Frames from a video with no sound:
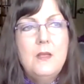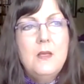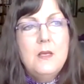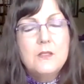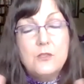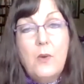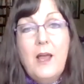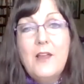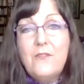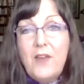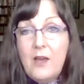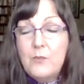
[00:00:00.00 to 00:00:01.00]
So I
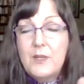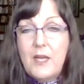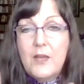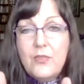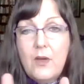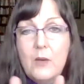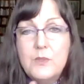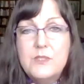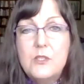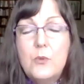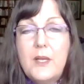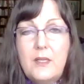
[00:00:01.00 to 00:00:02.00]
found what I thought was the
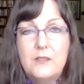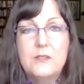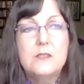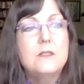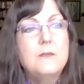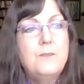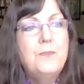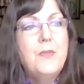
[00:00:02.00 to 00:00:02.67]
quickest.